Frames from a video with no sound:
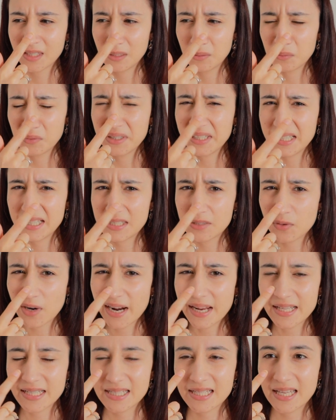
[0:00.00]
really
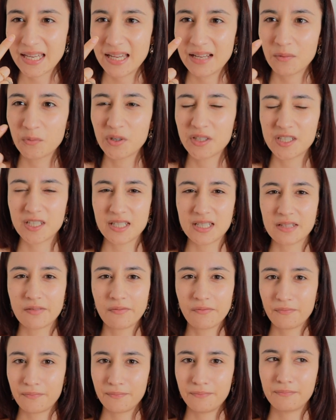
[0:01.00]
dry skin, which is
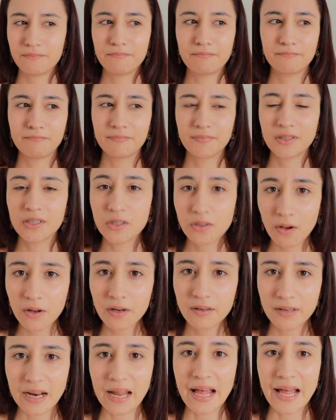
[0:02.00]

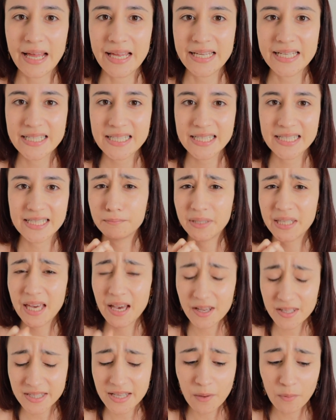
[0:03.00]
not nice.
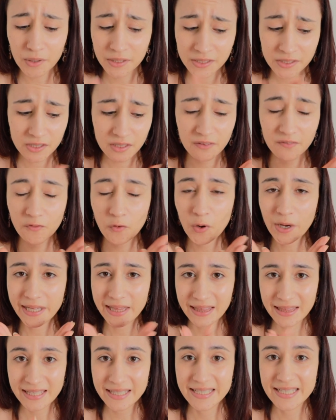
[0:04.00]
Because I want to
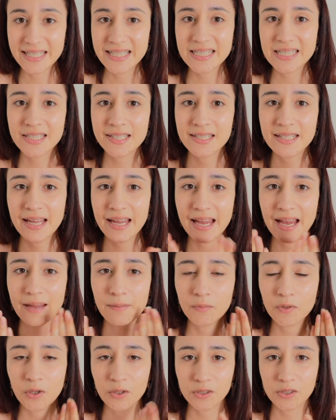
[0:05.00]
avoid this, today
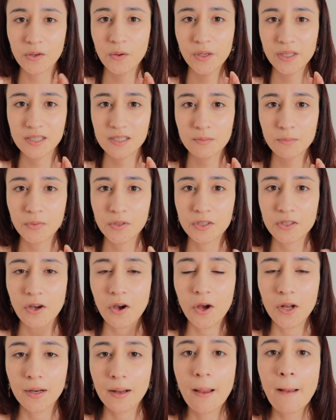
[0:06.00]
I'm not going to put
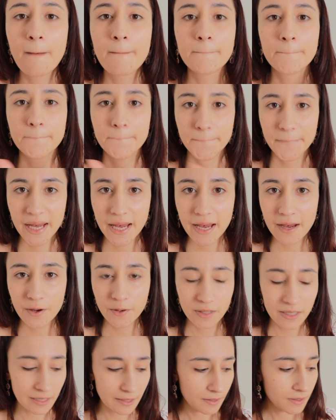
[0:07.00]
on
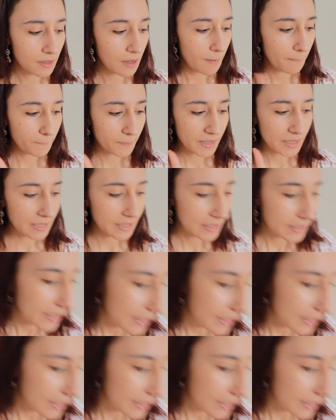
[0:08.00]
powder, but